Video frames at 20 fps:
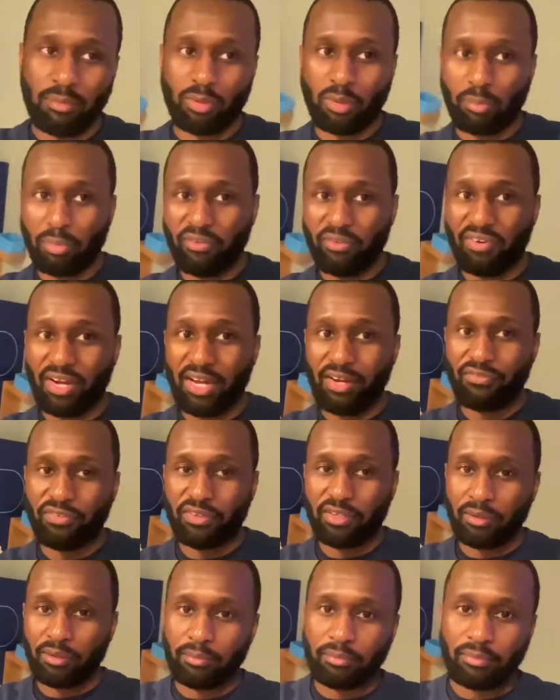to provide for
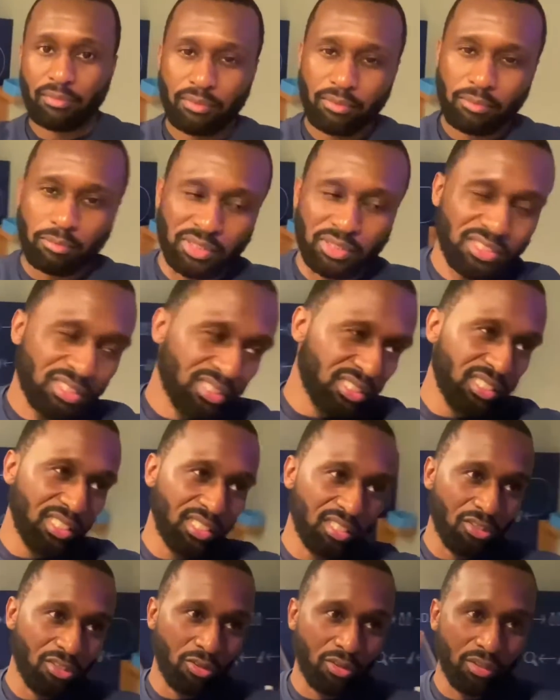them but's
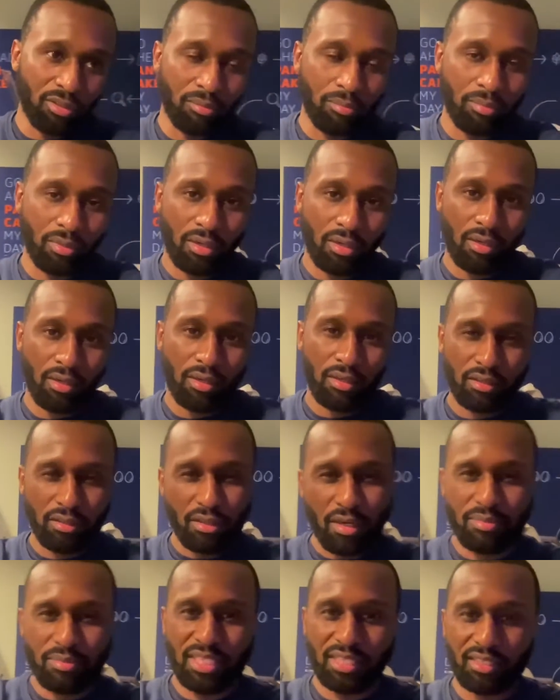cheating on them. You know
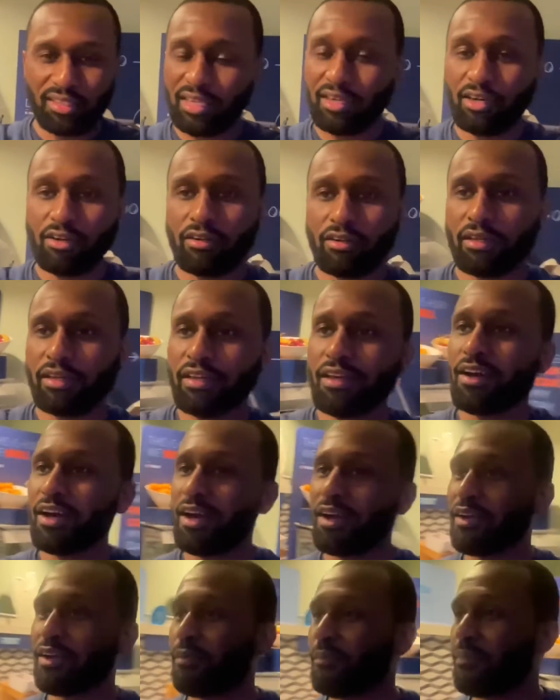what I'm saying?
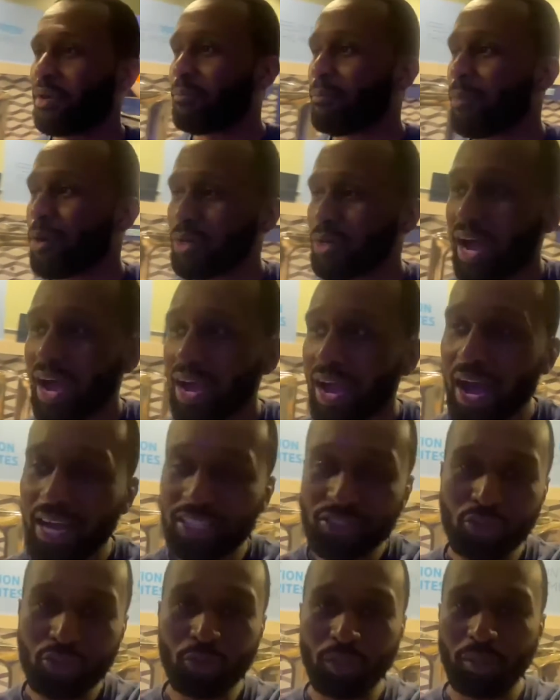I
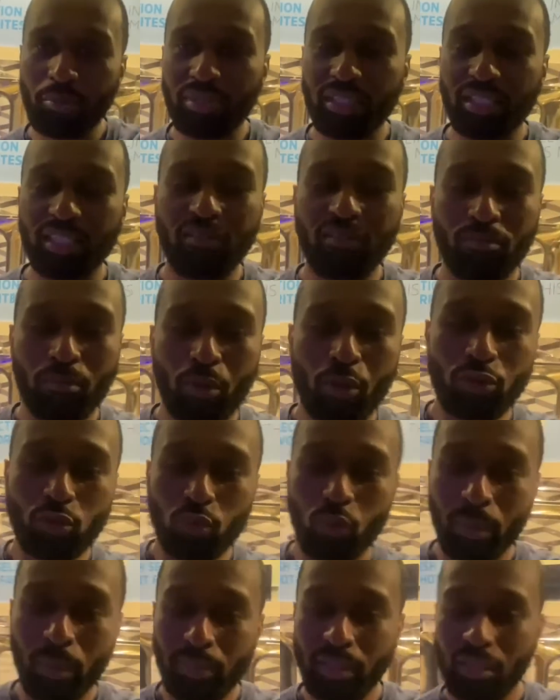truly believe most
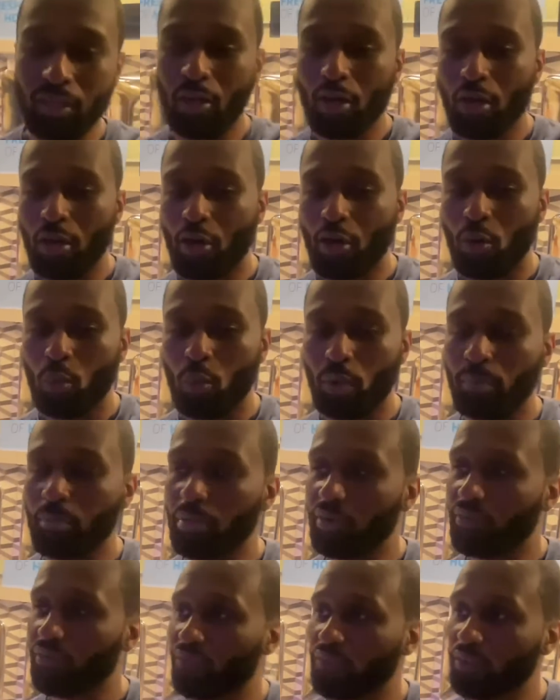women would
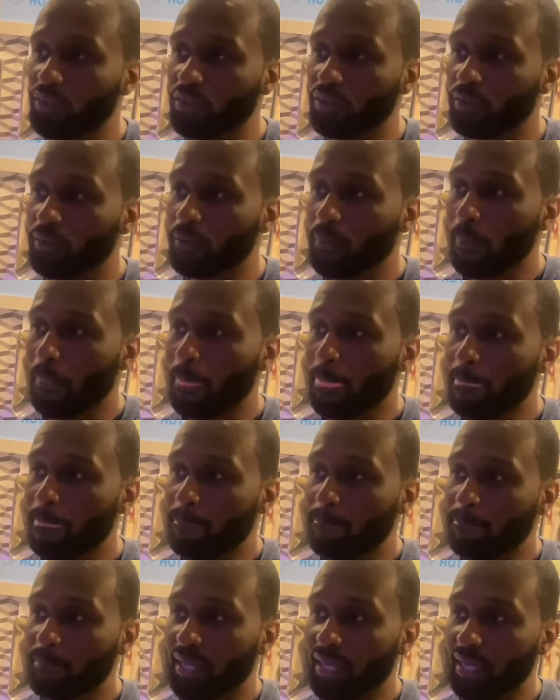prefer
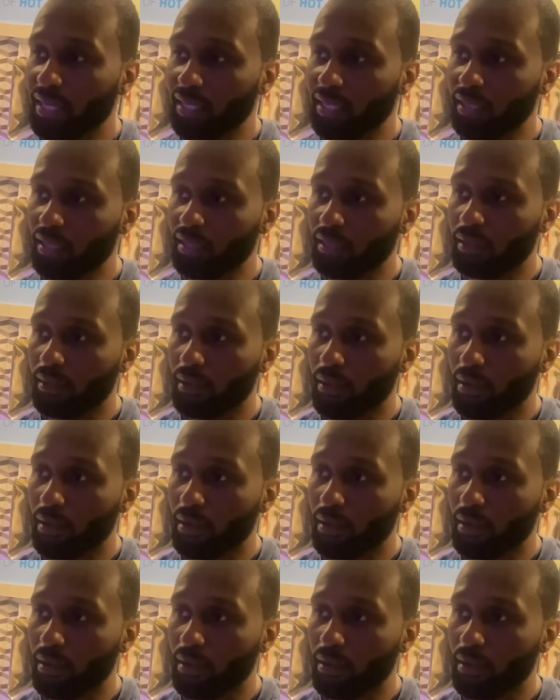a